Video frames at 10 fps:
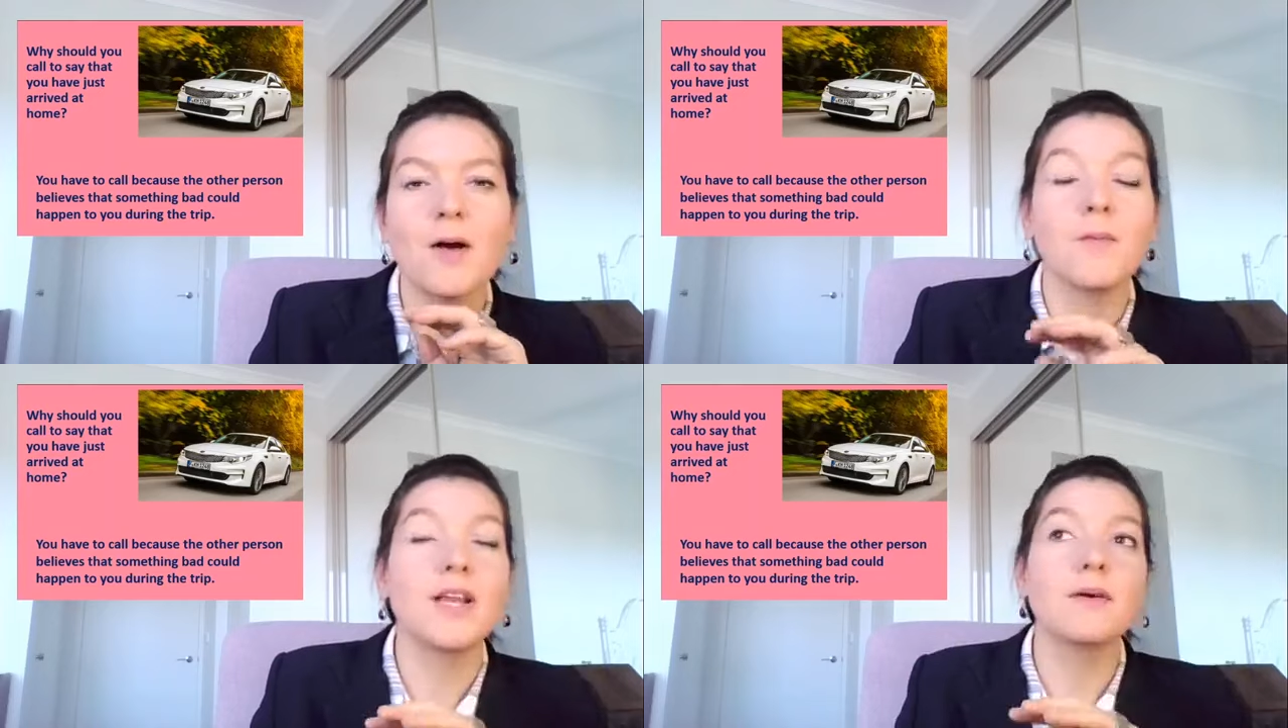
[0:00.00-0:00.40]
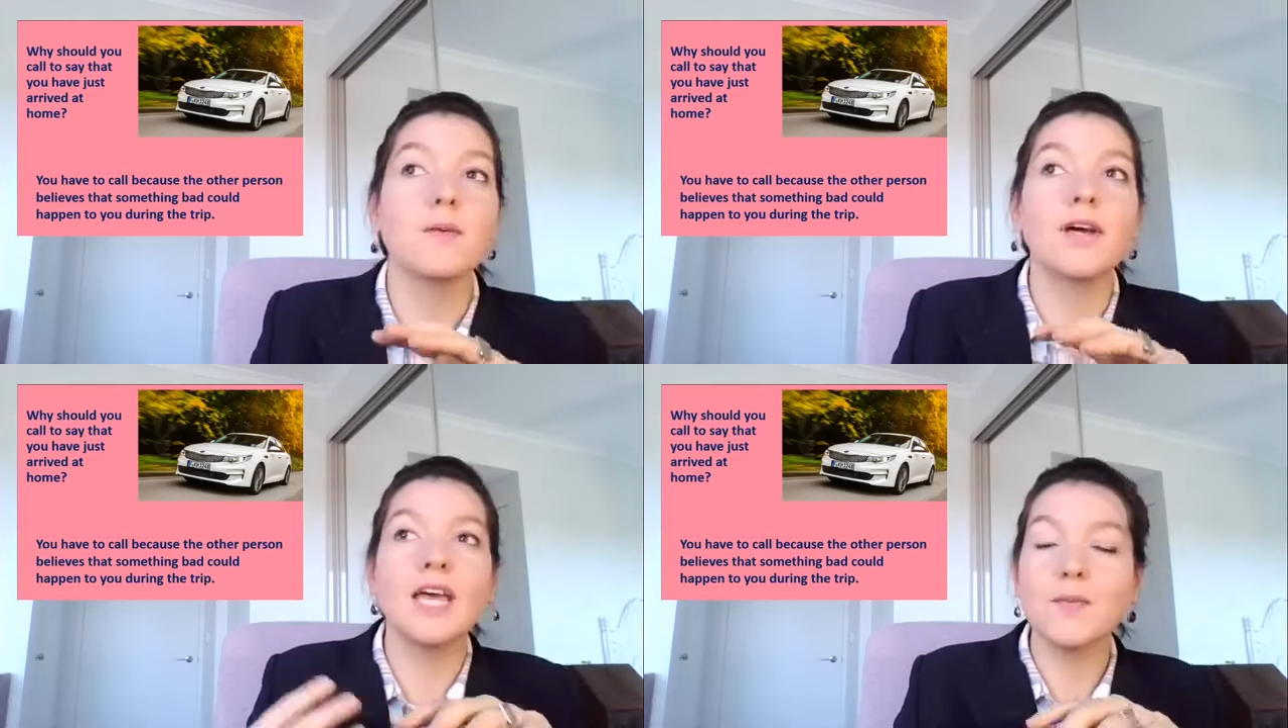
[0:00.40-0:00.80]
When
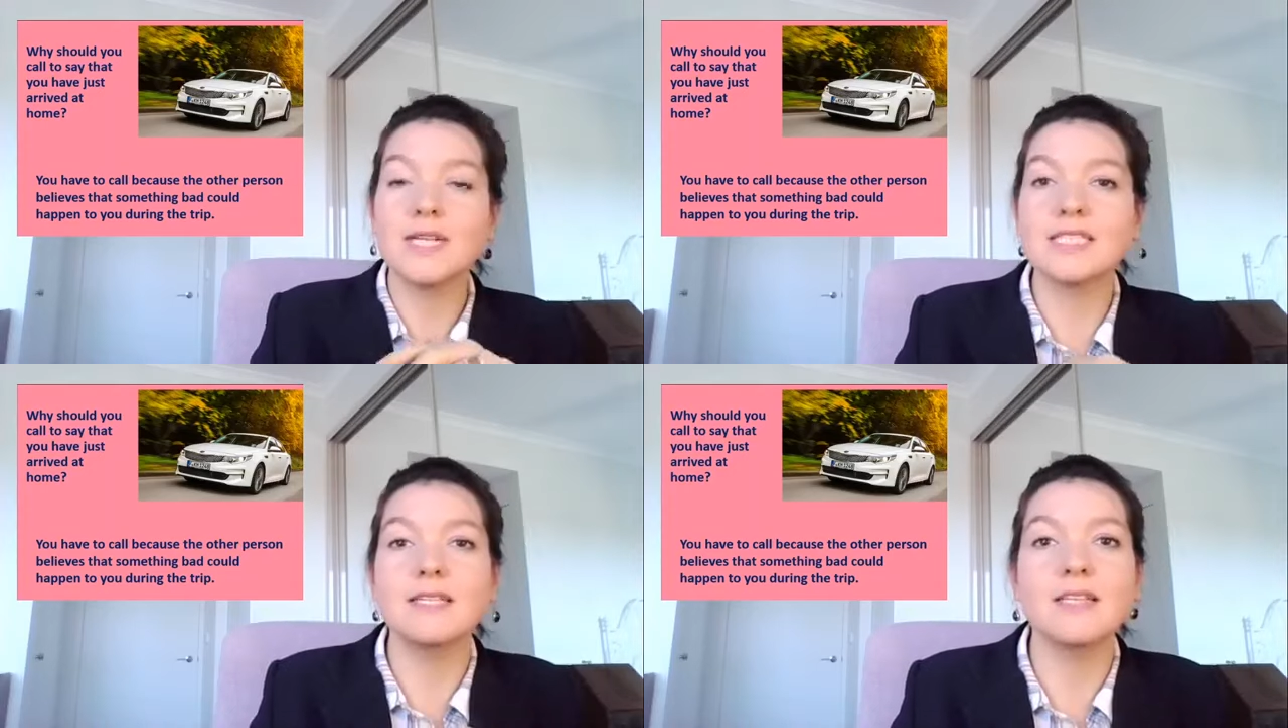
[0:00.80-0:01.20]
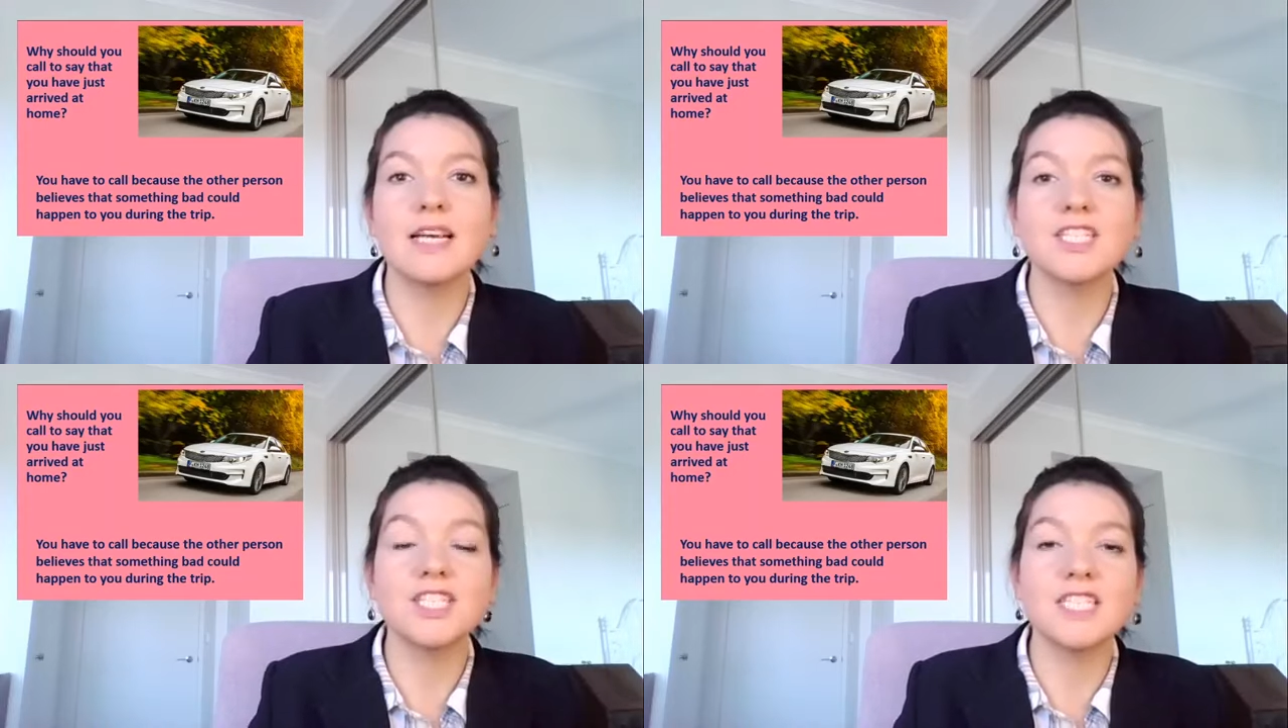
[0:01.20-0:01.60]
when I was in
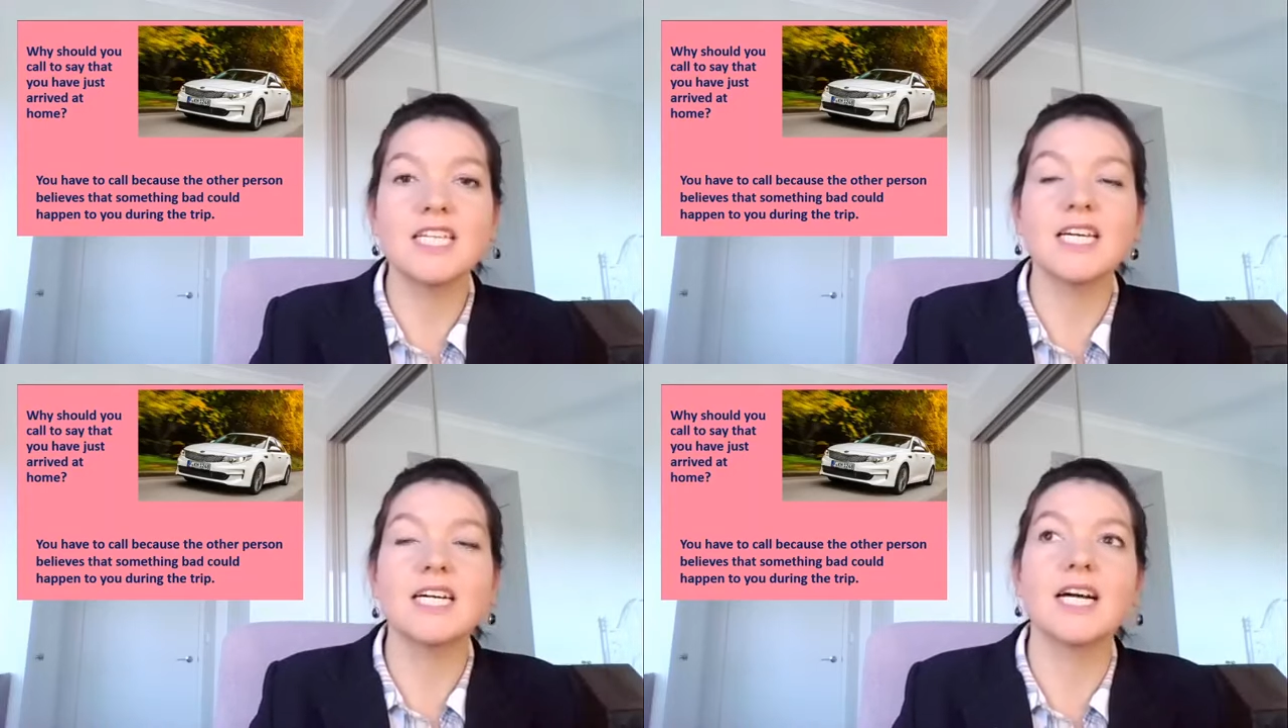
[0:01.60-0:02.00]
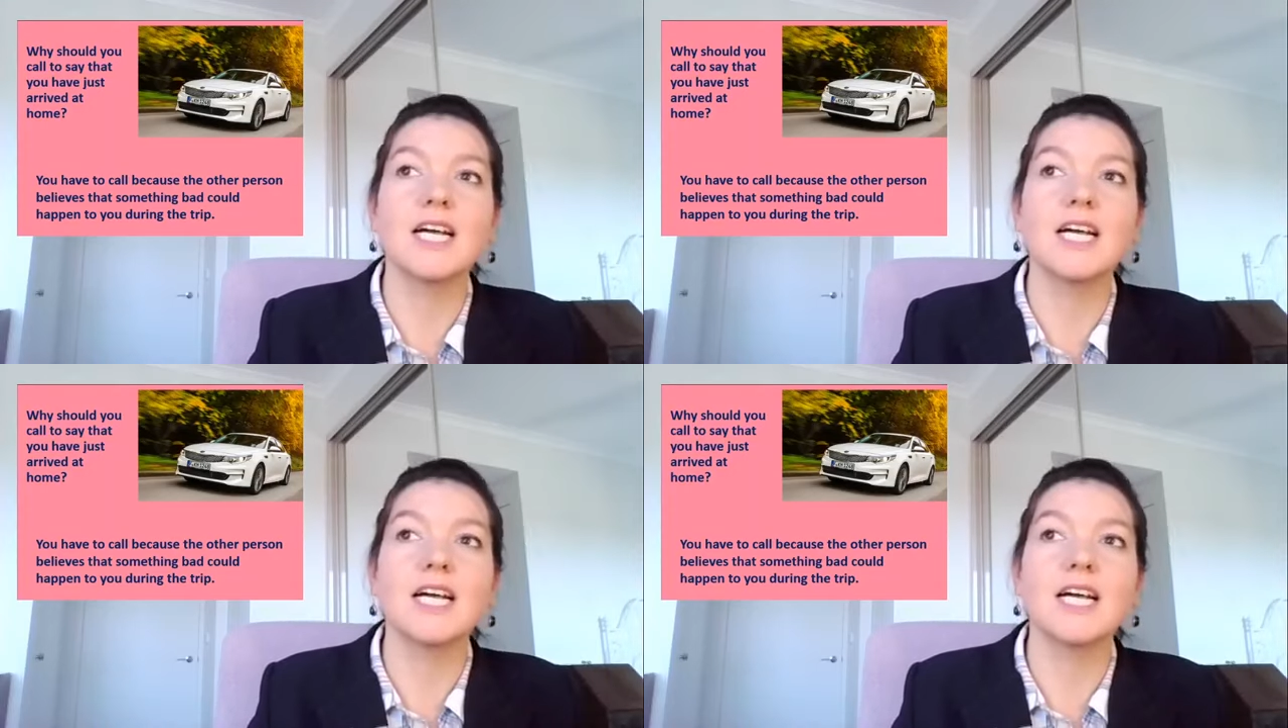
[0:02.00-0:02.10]
Argentina,